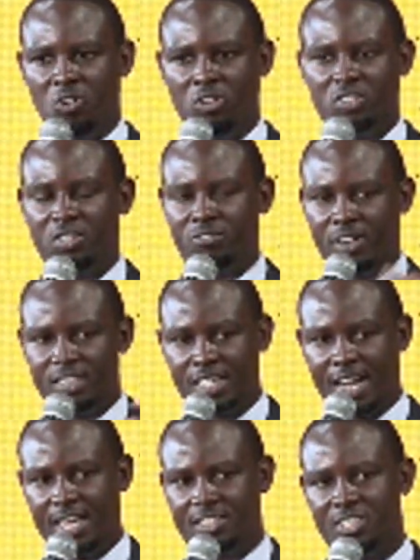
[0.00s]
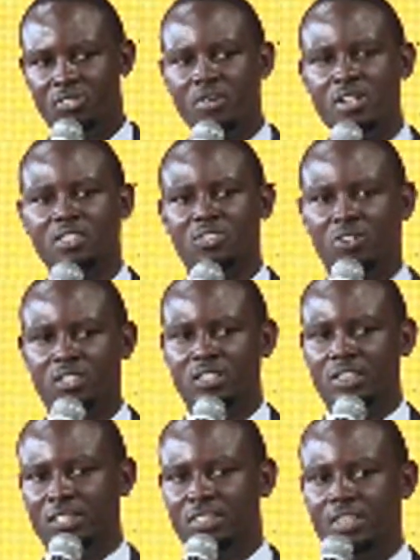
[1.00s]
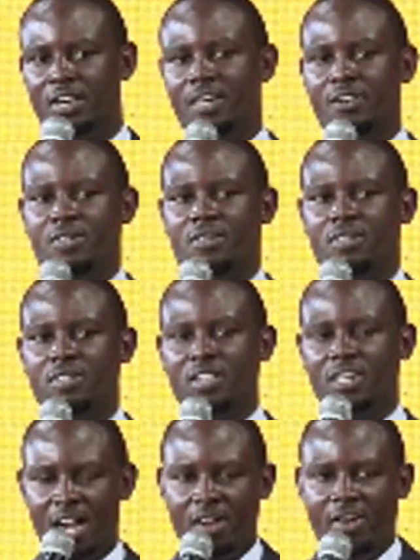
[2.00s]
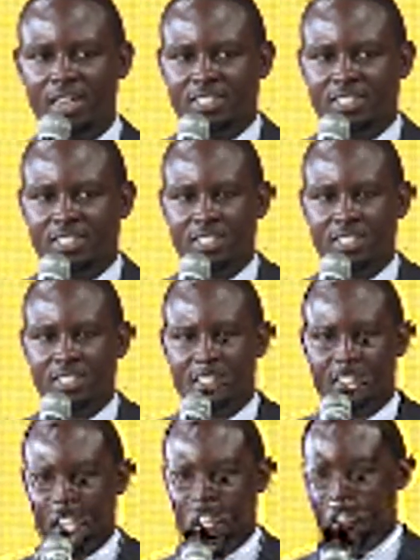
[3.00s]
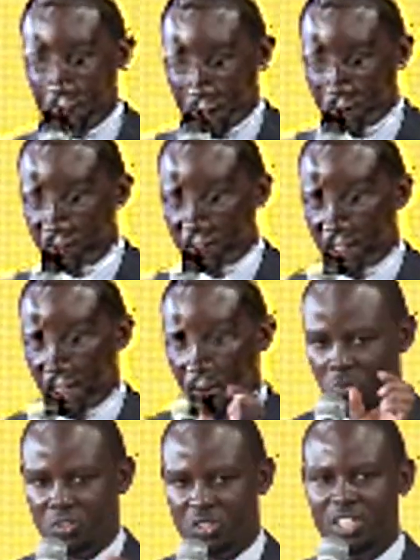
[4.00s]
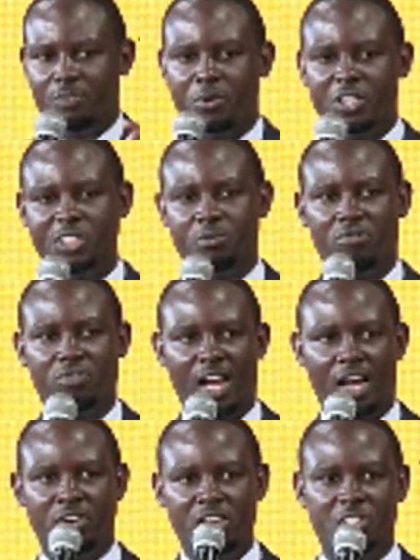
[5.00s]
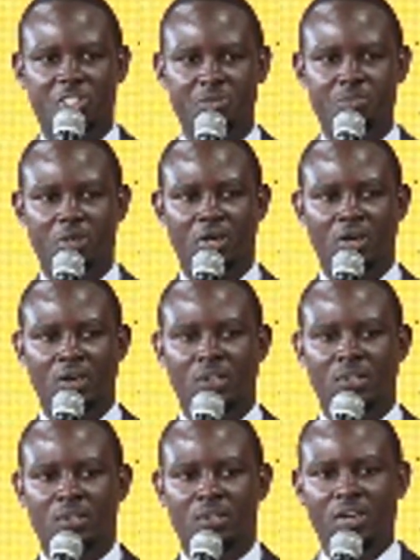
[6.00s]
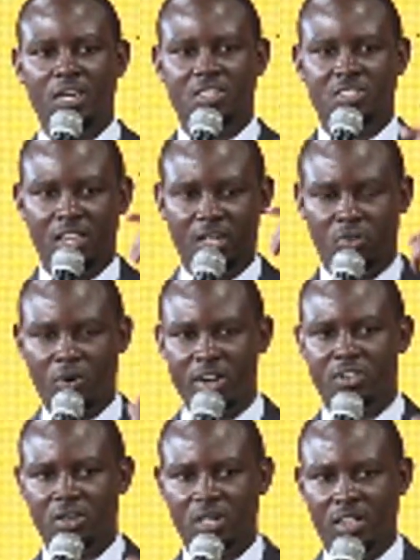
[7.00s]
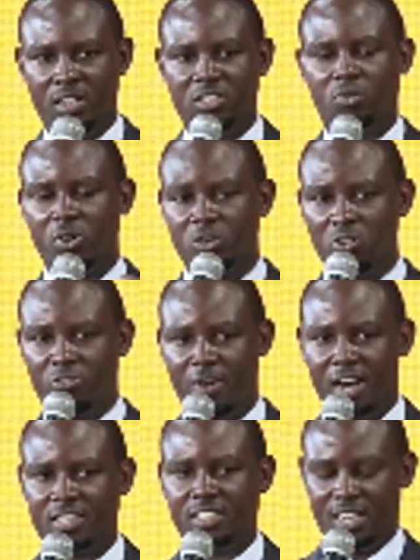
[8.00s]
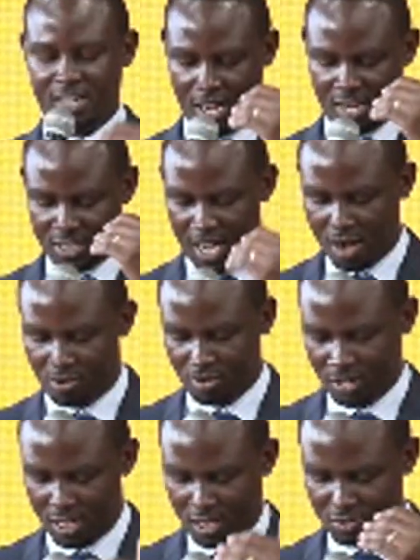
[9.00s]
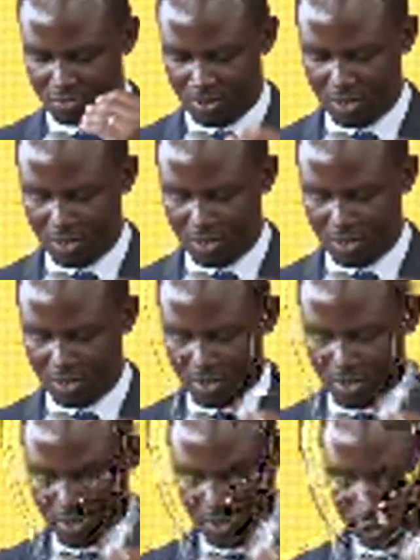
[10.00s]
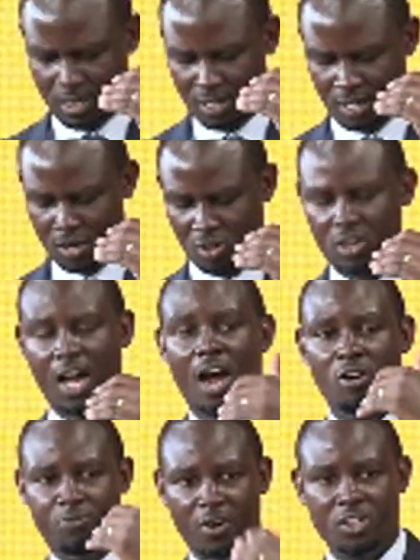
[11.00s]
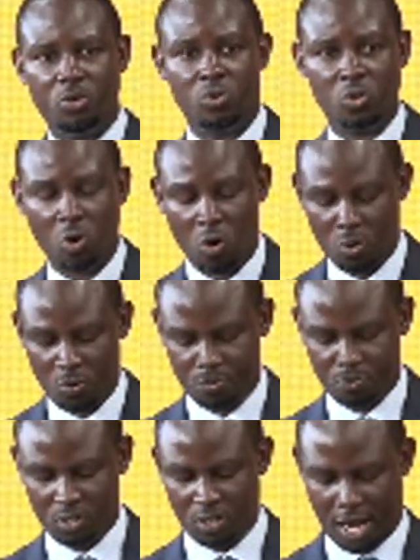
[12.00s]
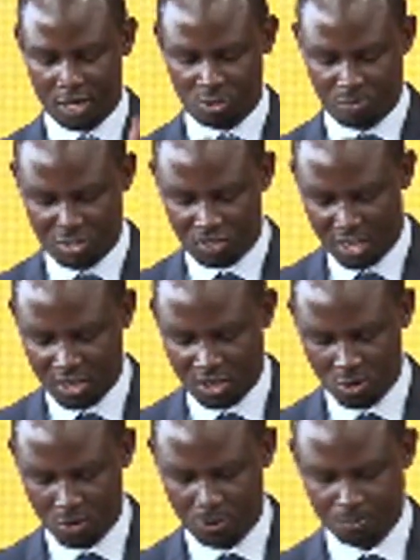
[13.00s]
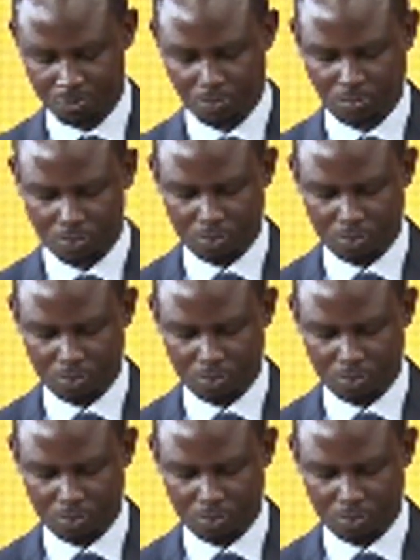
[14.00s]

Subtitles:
Not the class degrees, not this and that. The character that we seek to build within the principle of love leadership is a great, is a critical factor in how far you will go and to maintain your